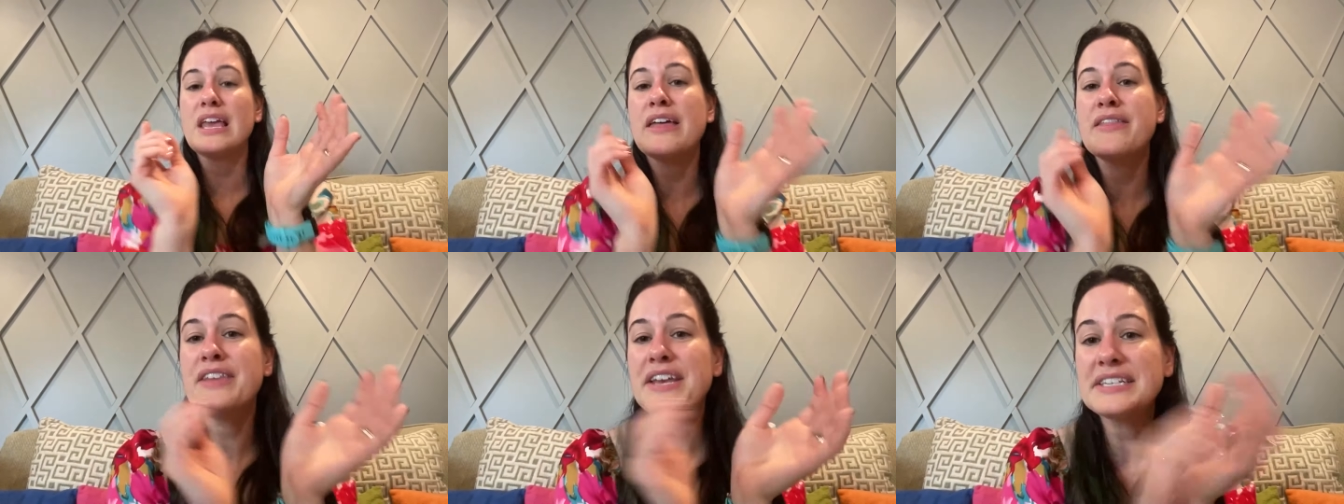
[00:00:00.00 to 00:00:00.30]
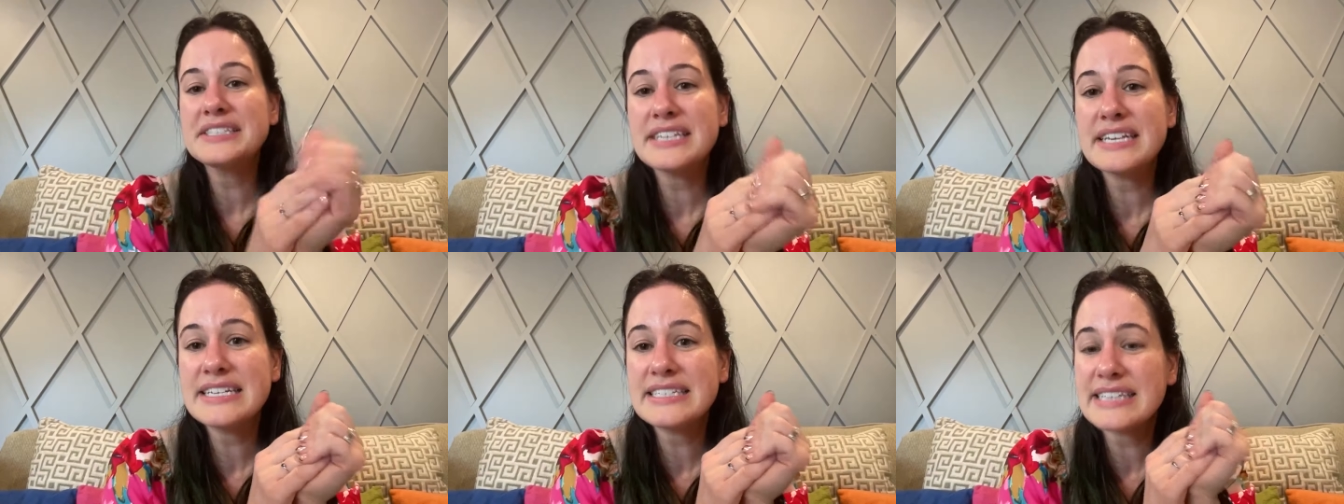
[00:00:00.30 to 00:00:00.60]

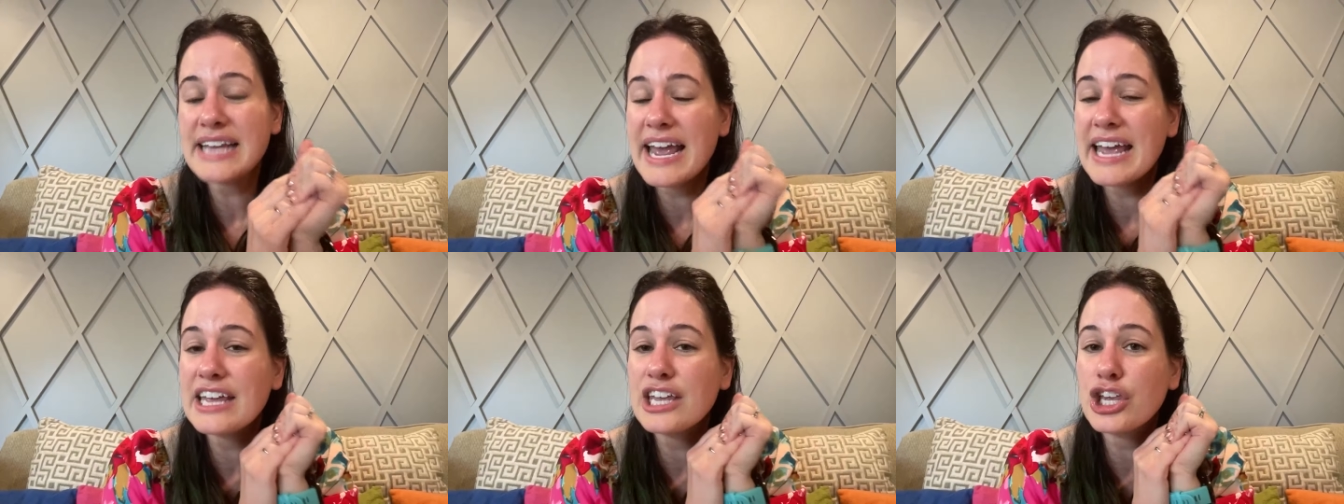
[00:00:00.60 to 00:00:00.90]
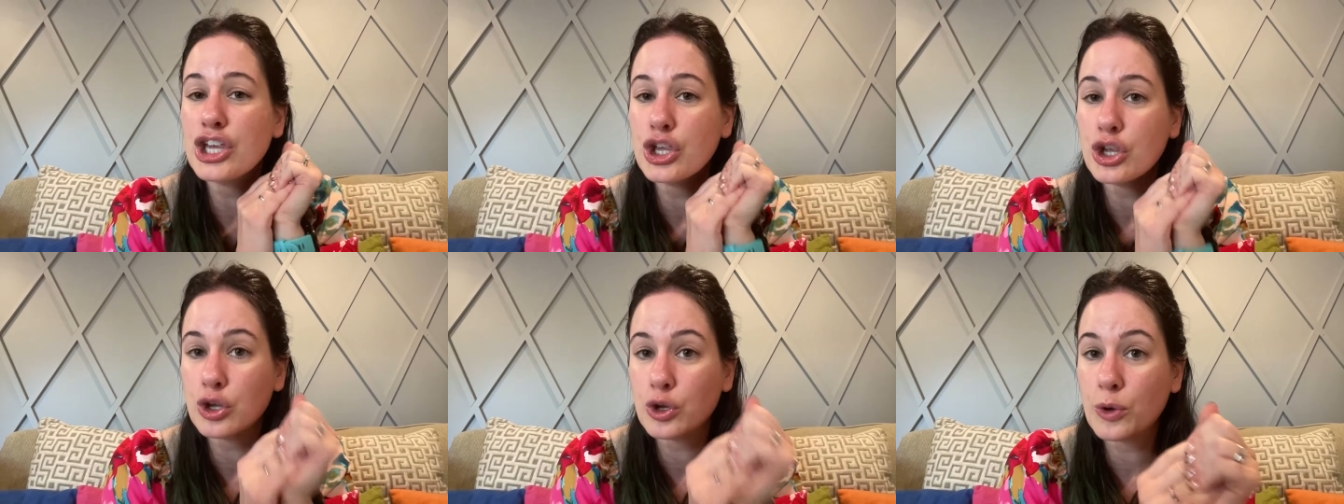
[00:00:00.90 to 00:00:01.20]
This is a
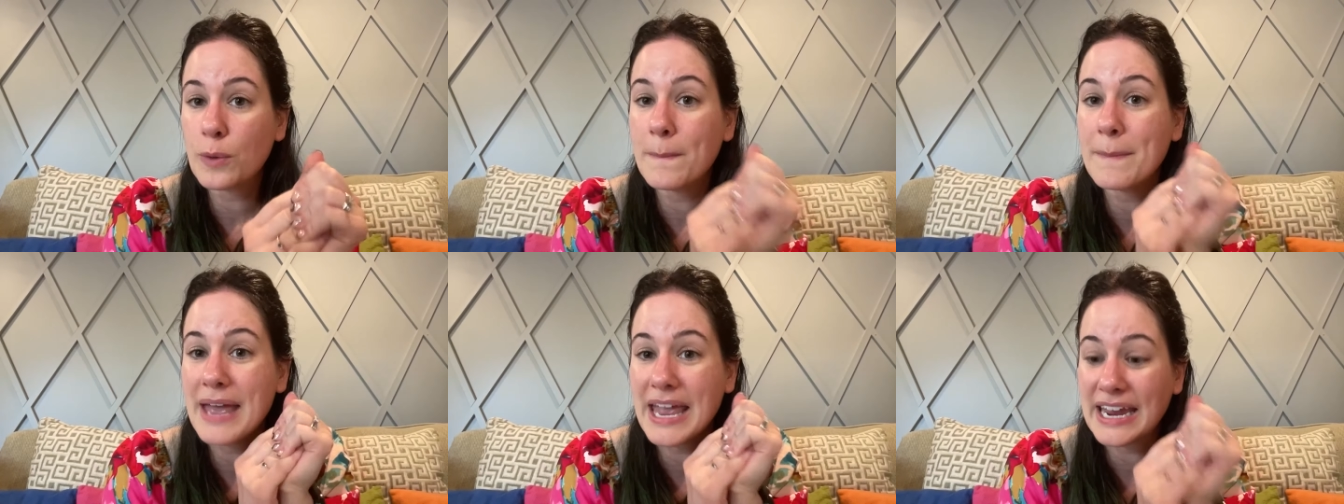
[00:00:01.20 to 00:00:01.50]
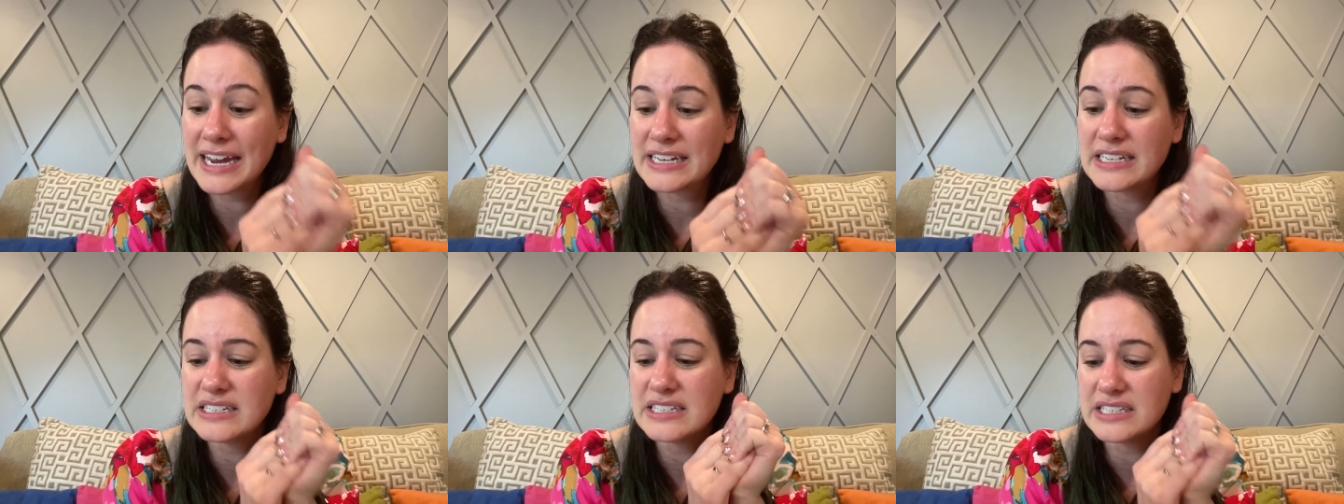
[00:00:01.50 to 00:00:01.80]

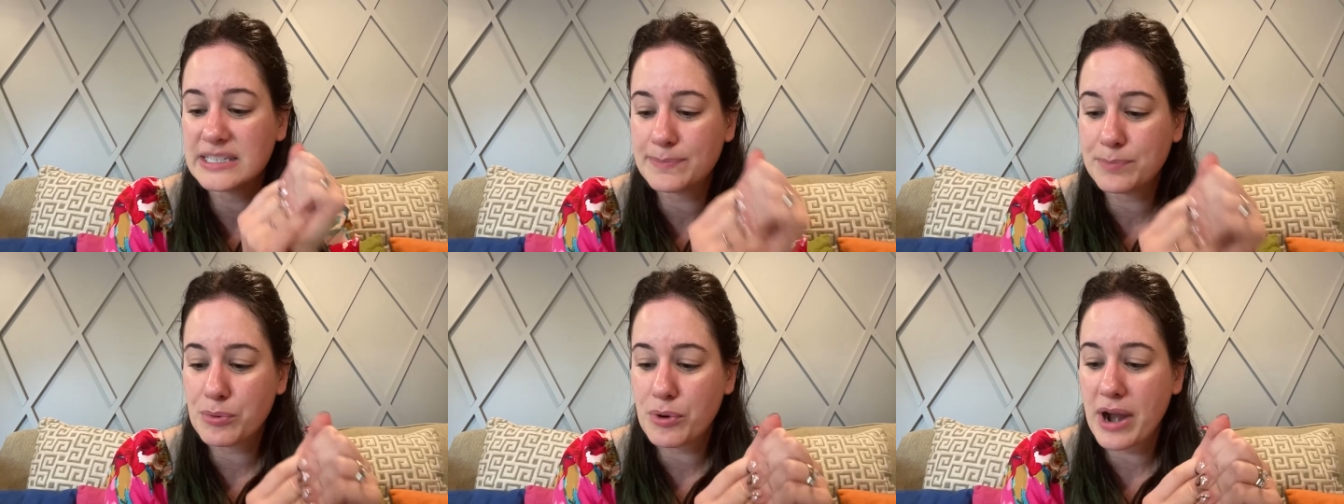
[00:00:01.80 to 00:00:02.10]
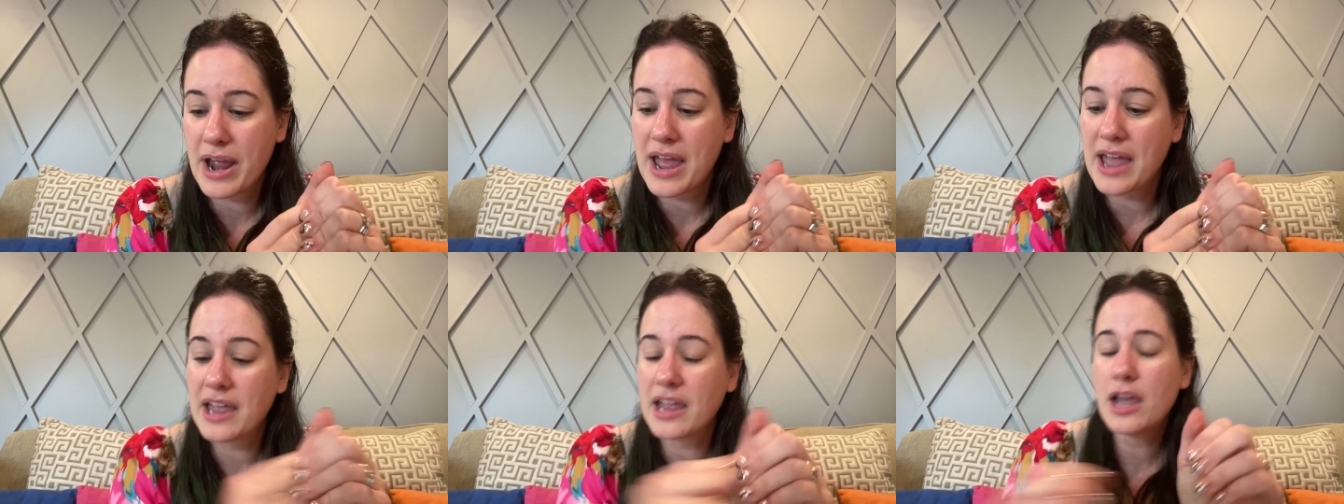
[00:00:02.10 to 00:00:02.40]
humane
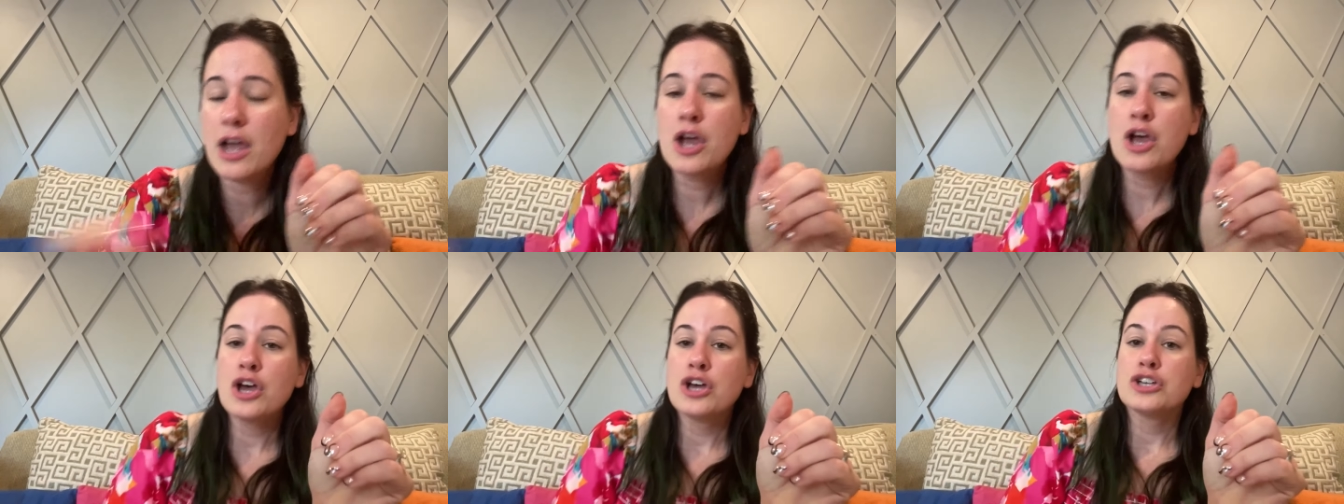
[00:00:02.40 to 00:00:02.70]
spray,